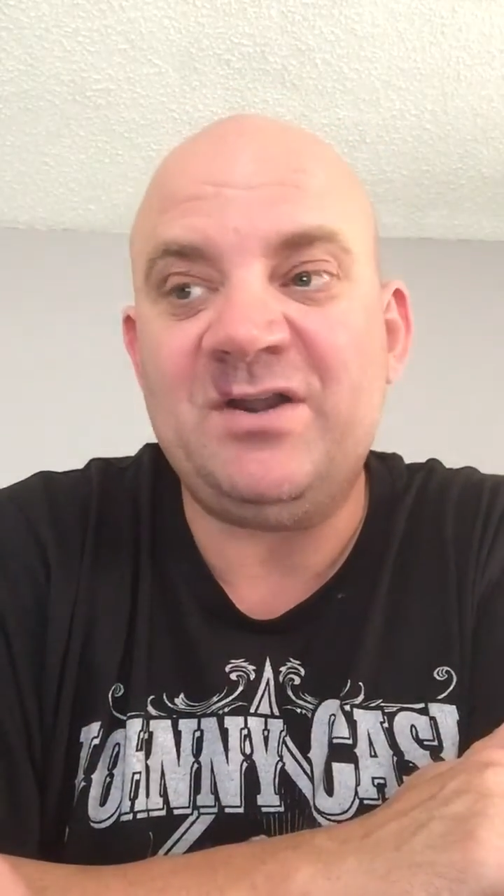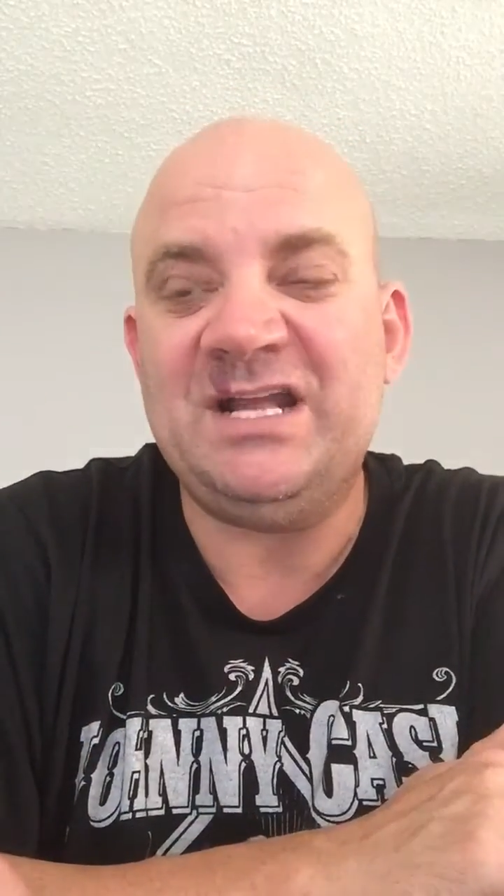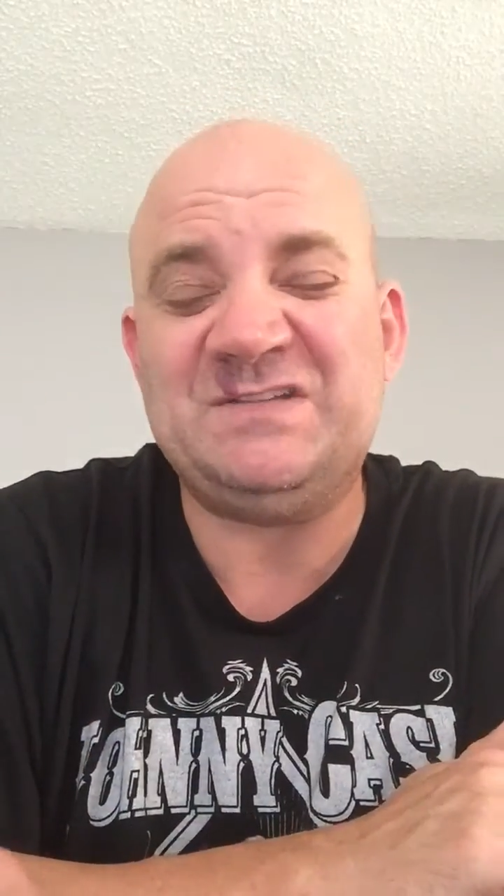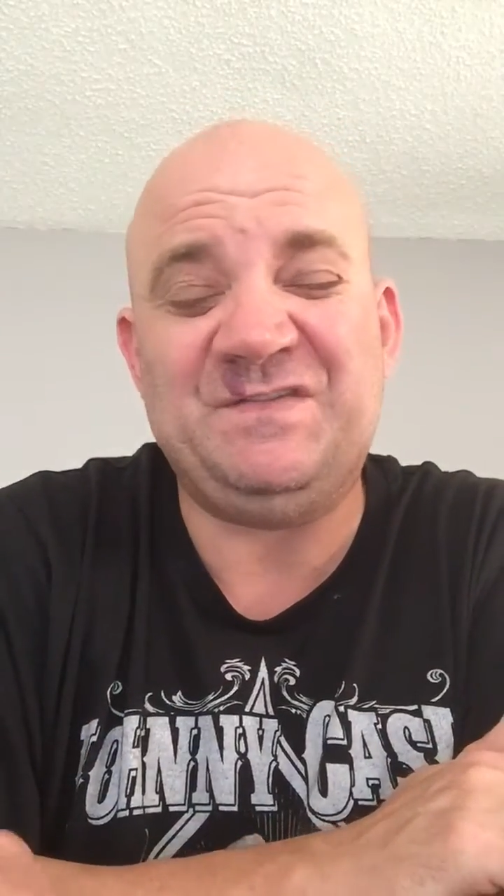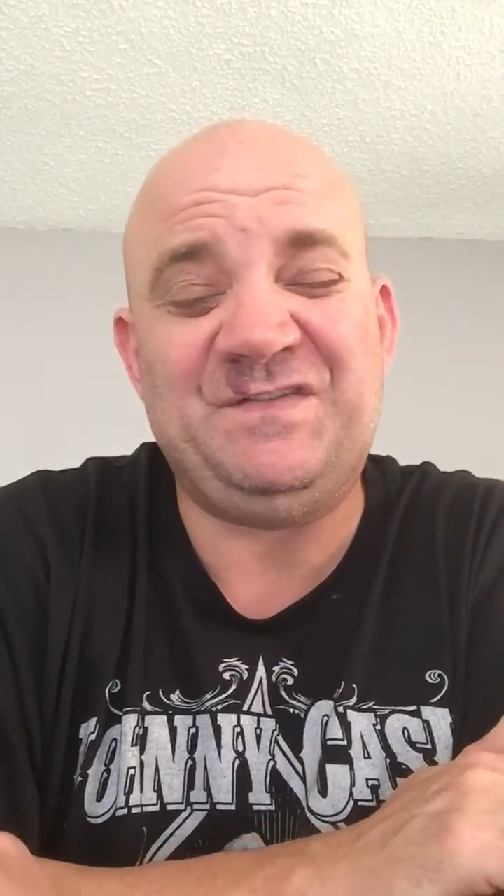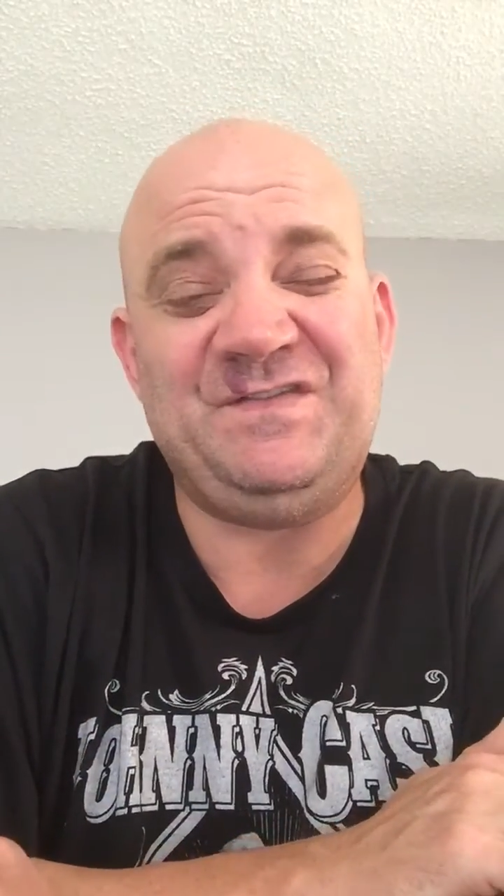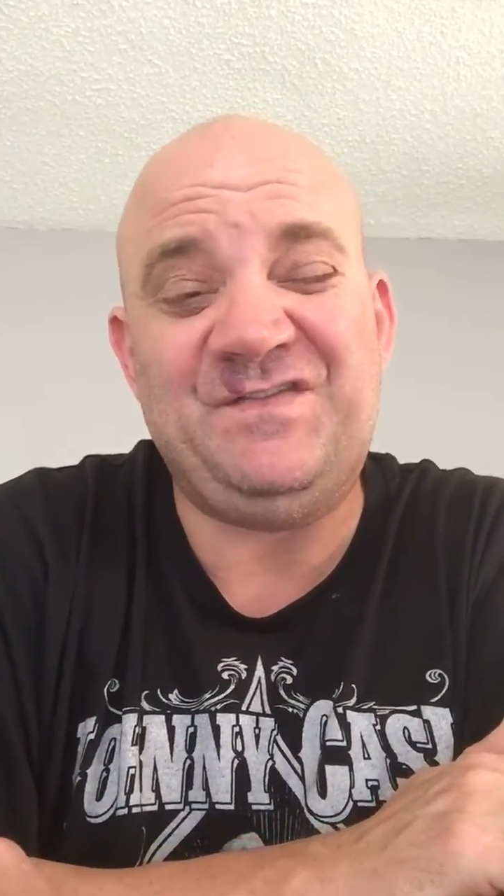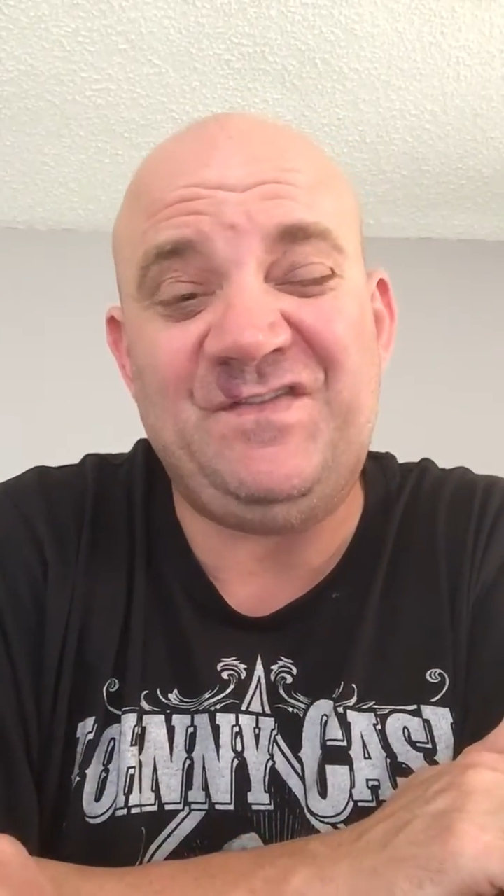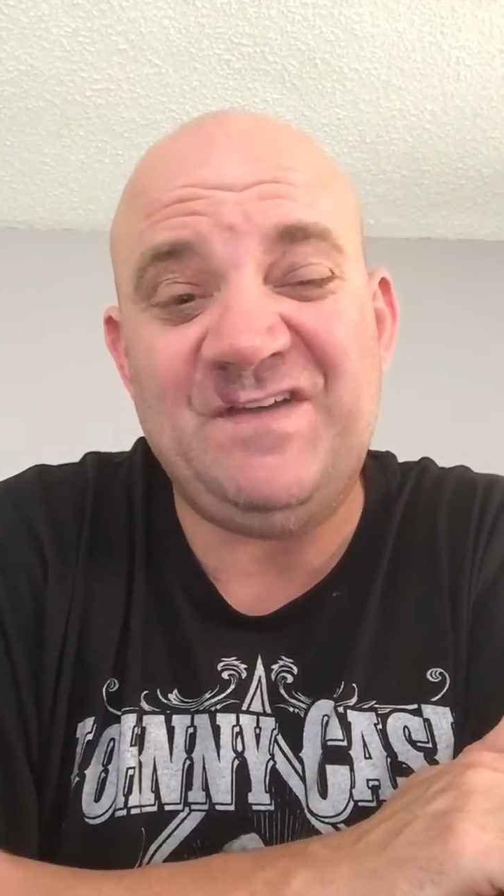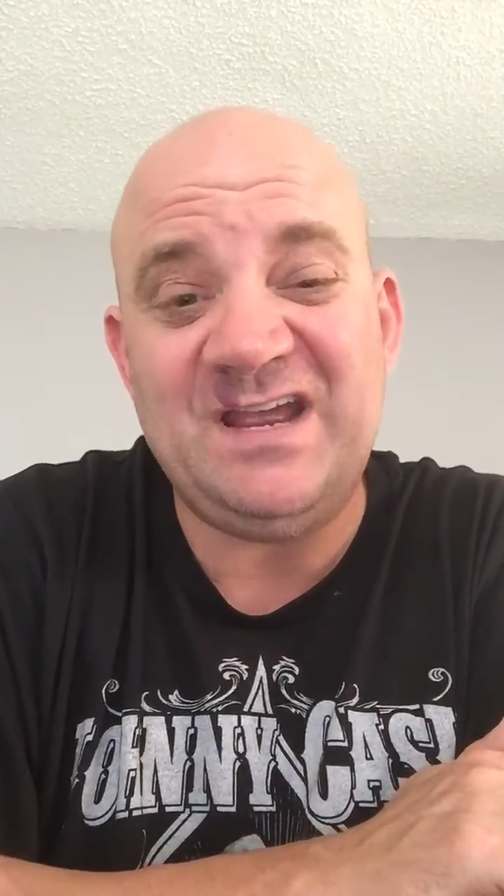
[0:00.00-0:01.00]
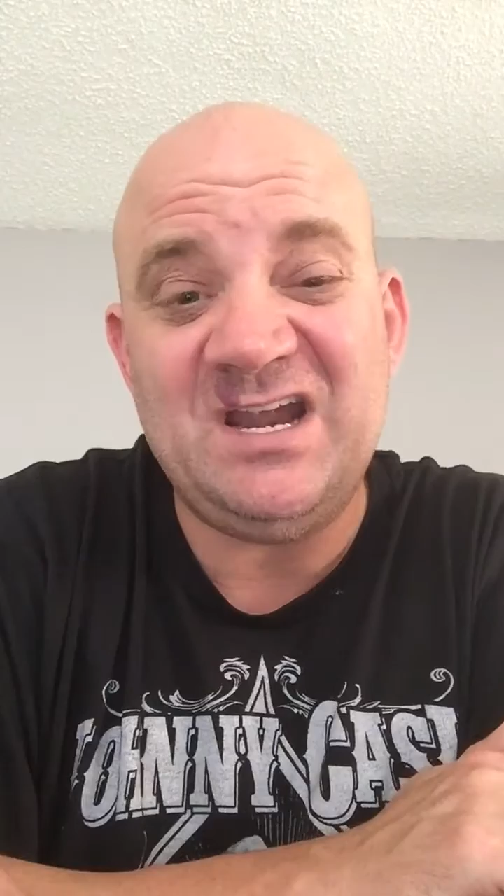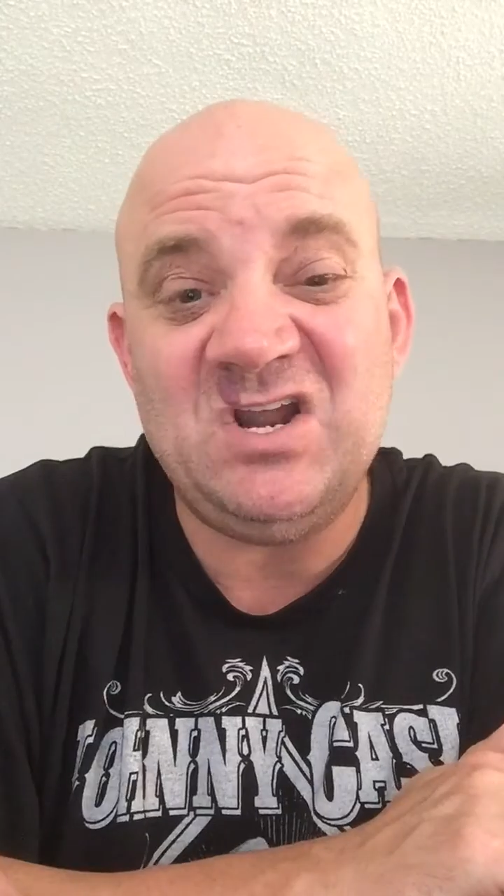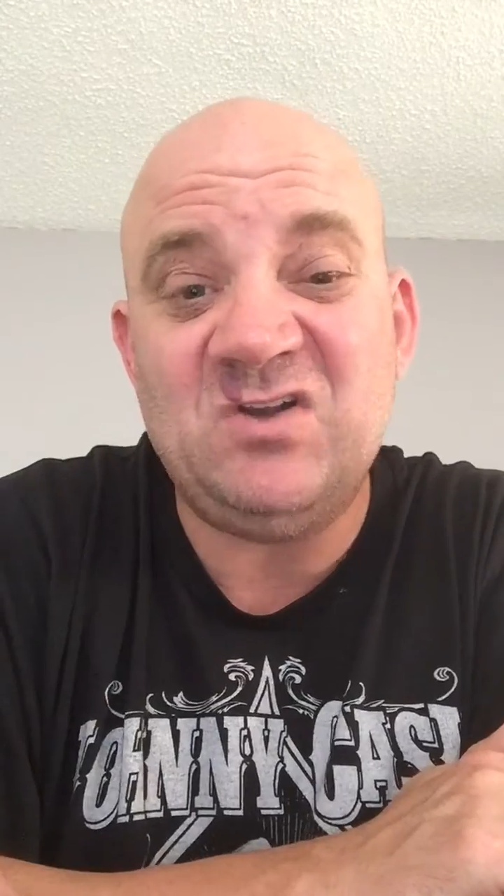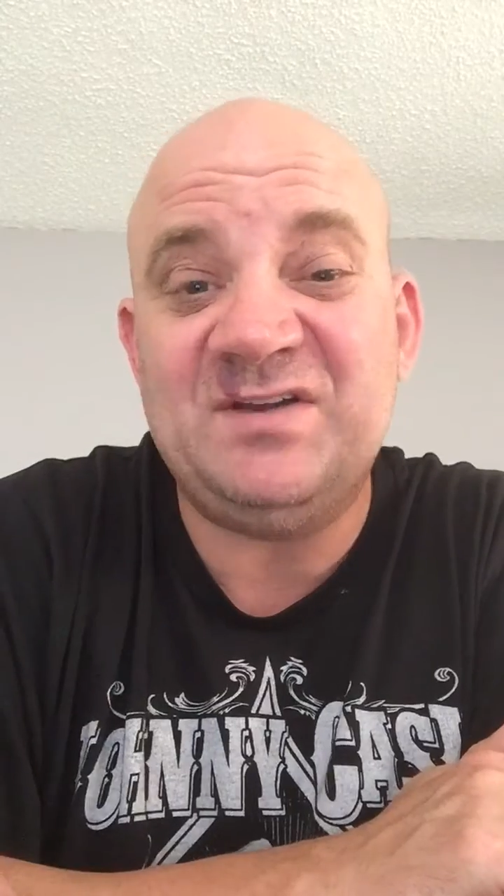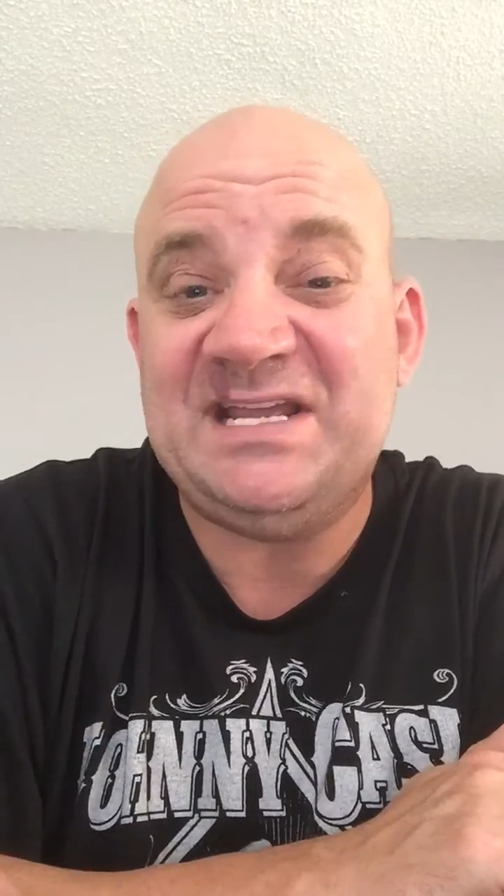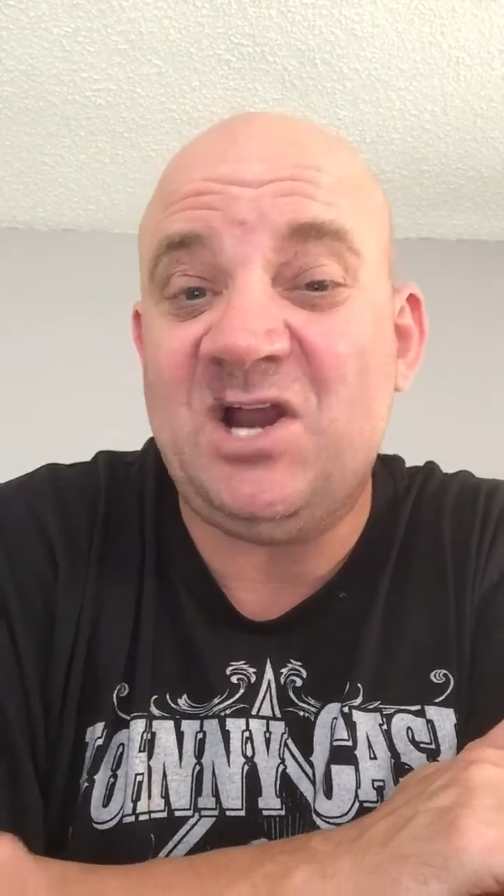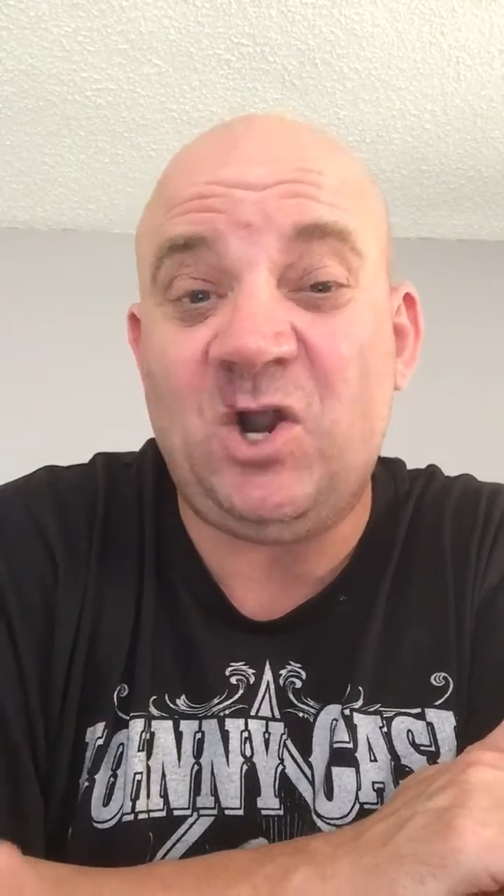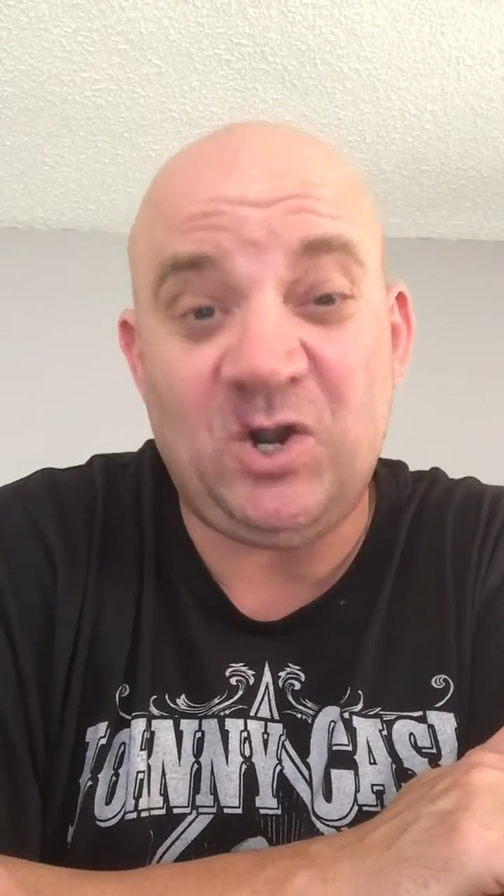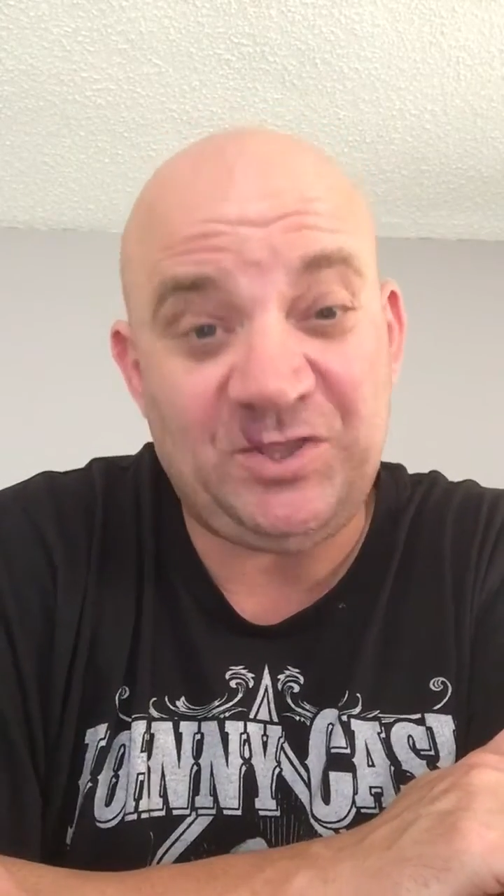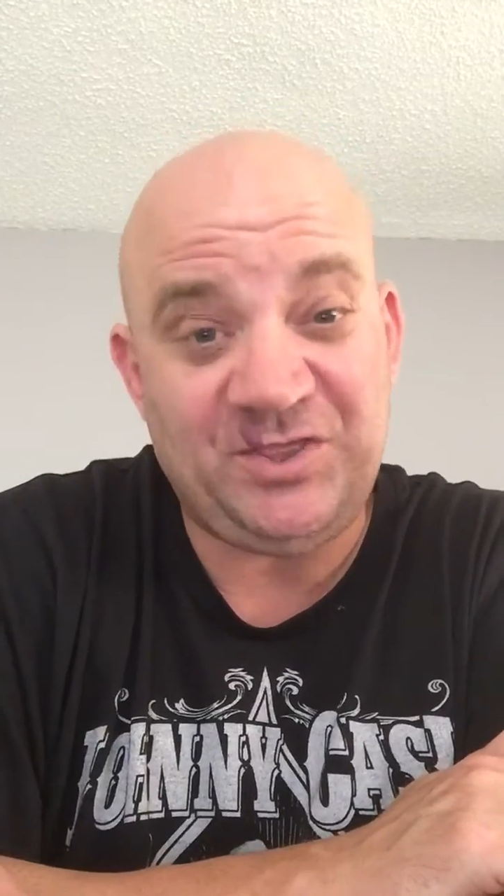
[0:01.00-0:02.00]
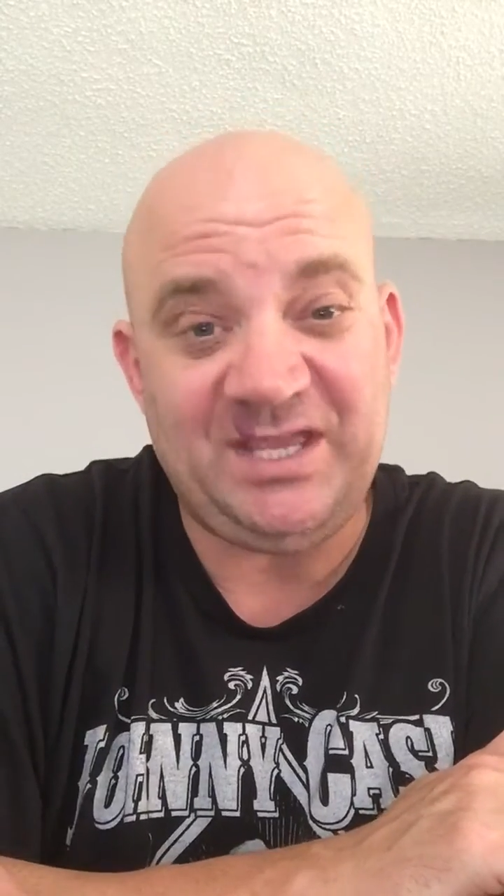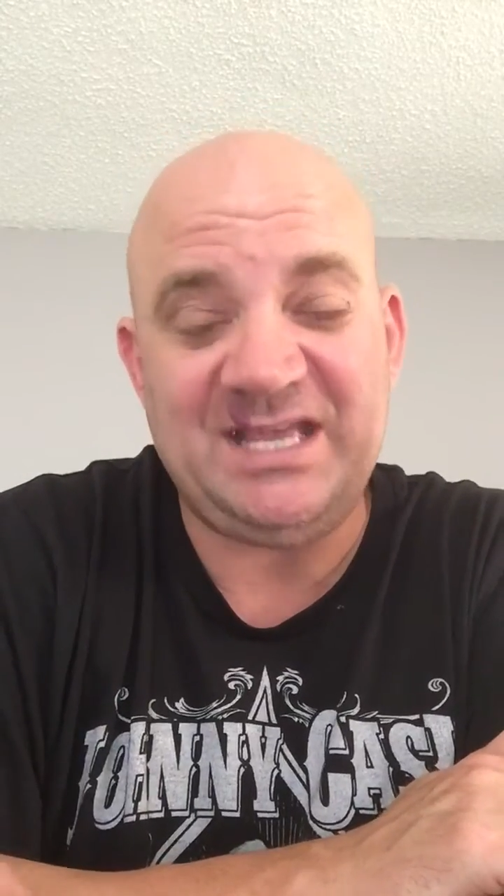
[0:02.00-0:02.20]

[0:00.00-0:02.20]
It's very earthy.